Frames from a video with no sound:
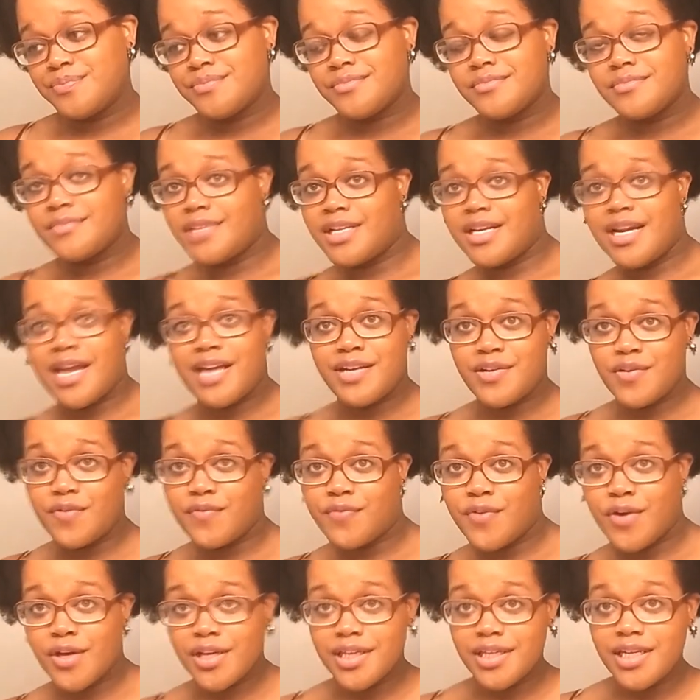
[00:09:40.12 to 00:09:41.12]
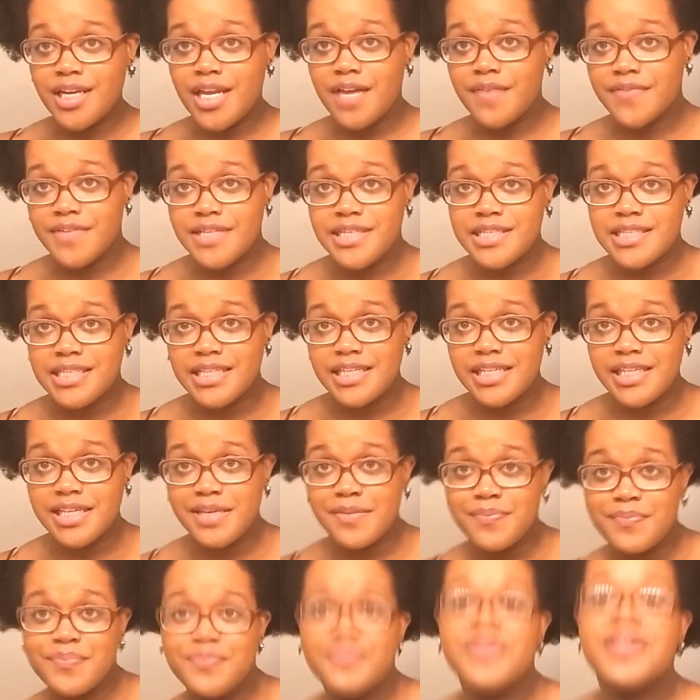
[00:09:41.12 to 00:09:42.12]
and I don't fall in love
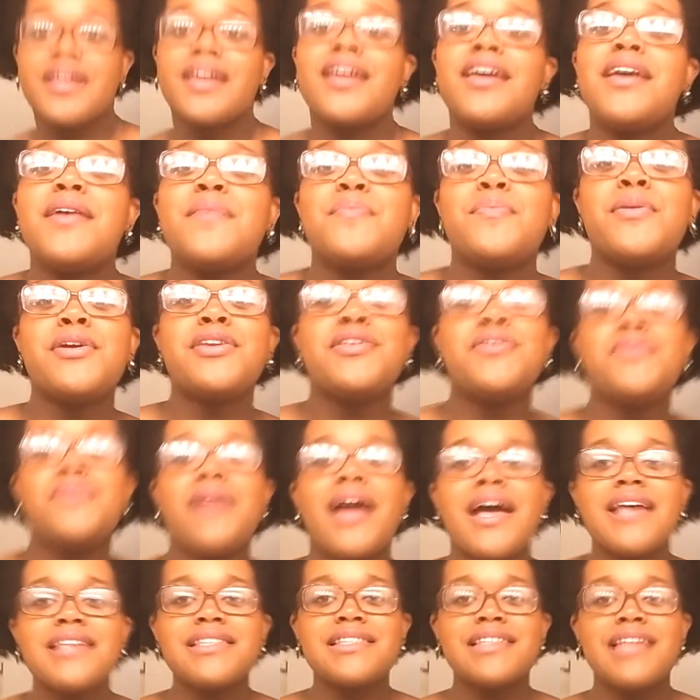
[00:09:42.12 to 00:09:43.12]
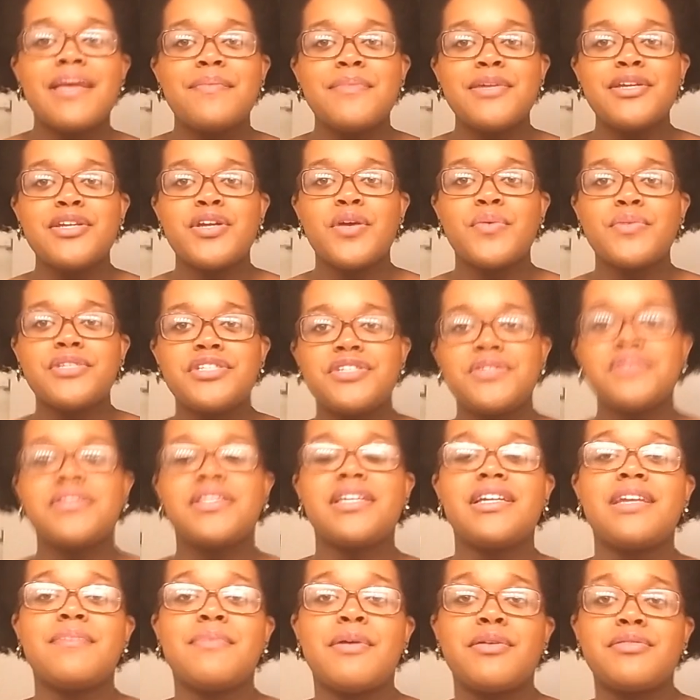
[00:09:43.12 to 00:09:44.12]
easily. But you guys let me know what you
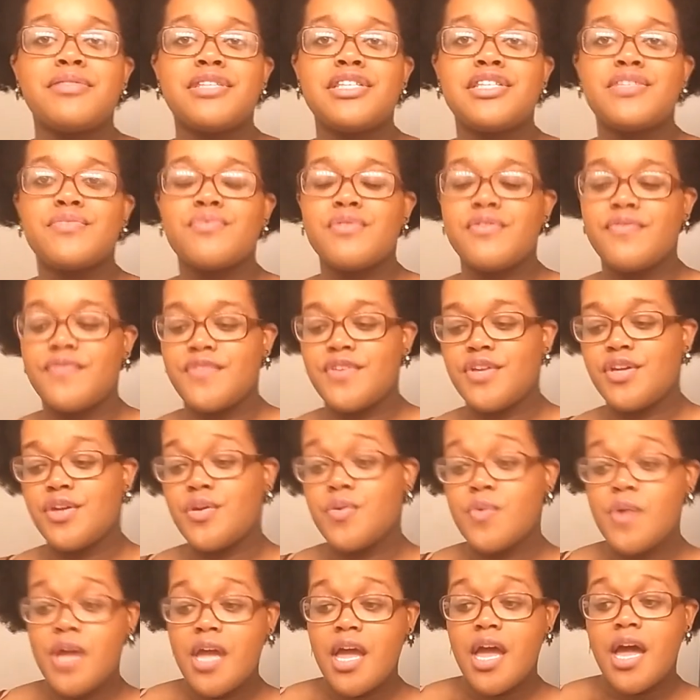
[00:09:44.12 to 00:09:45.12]
think about this review.